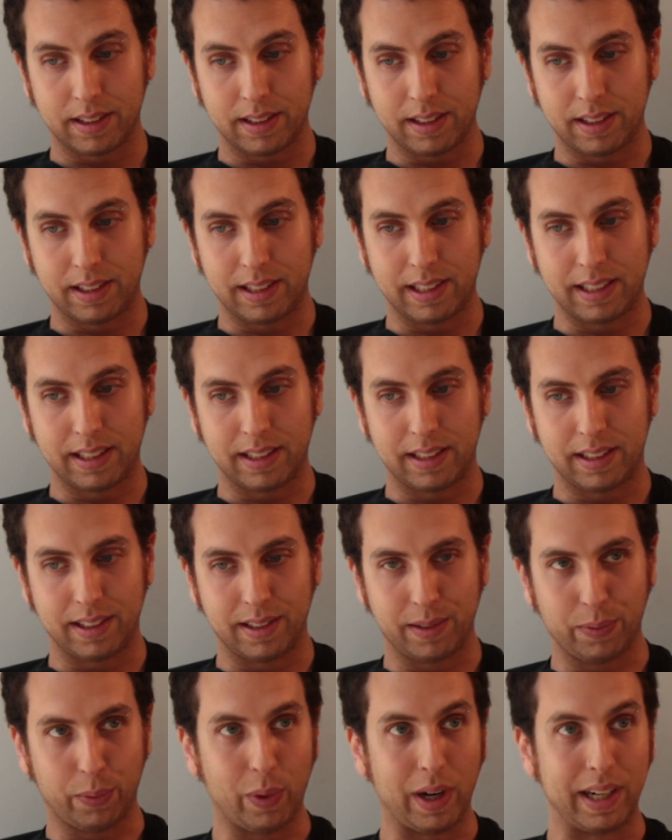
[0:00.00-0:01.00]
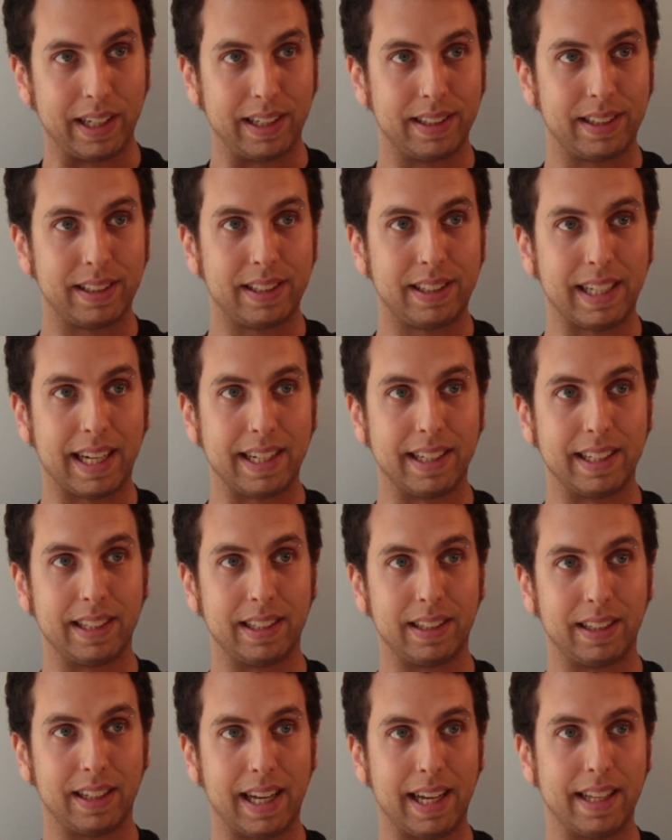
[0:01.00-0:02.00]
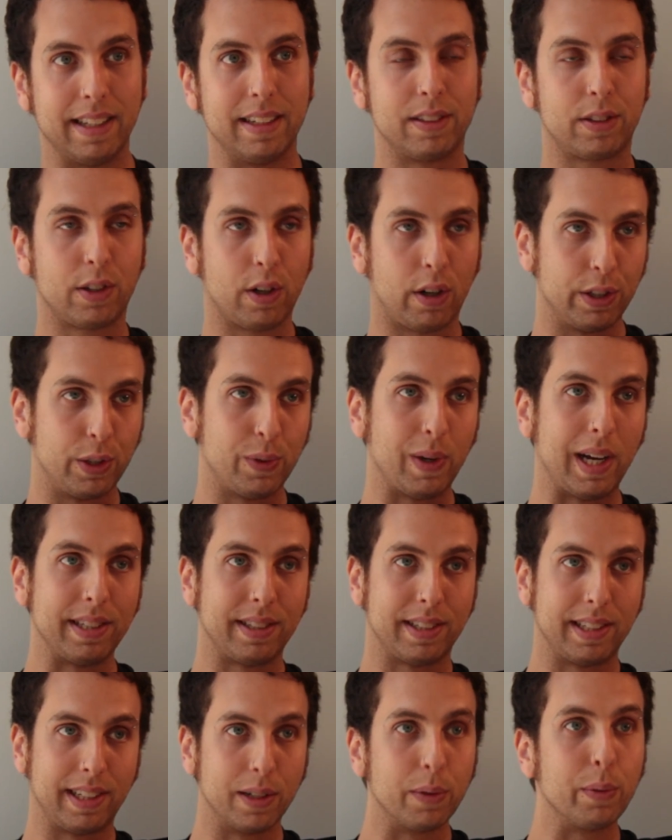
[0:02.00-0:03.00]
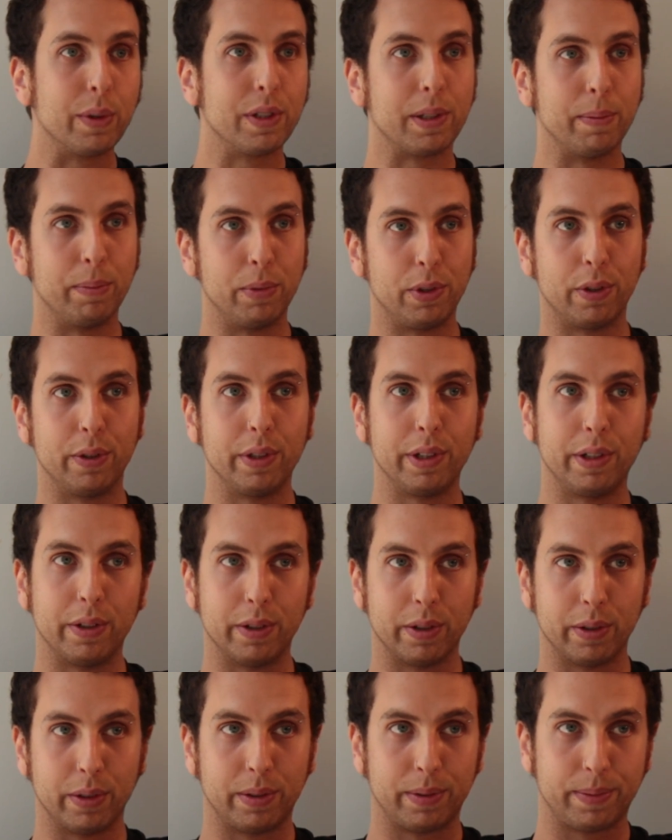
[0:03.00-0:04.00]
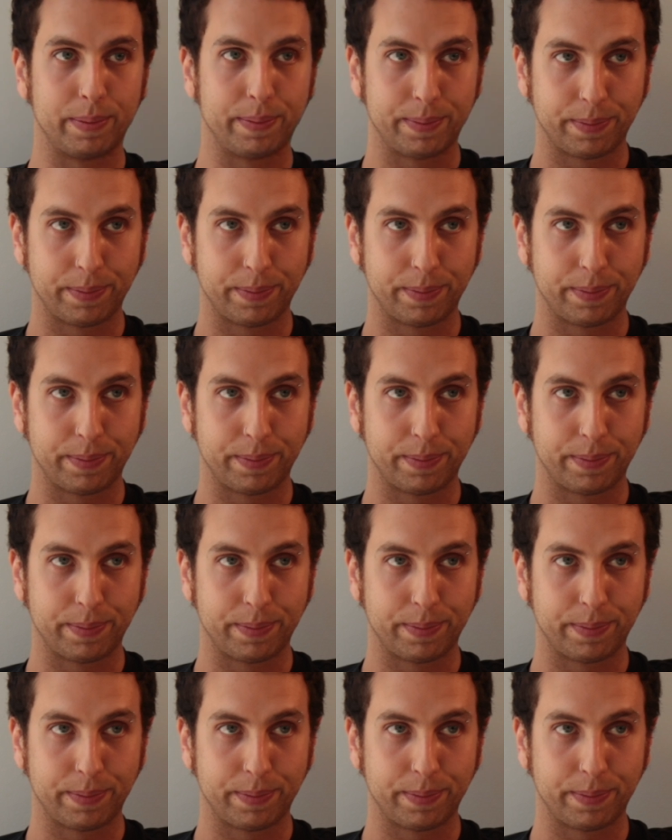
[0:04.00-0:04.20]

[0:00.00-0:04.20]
this white setting and contrasting it with some dirtier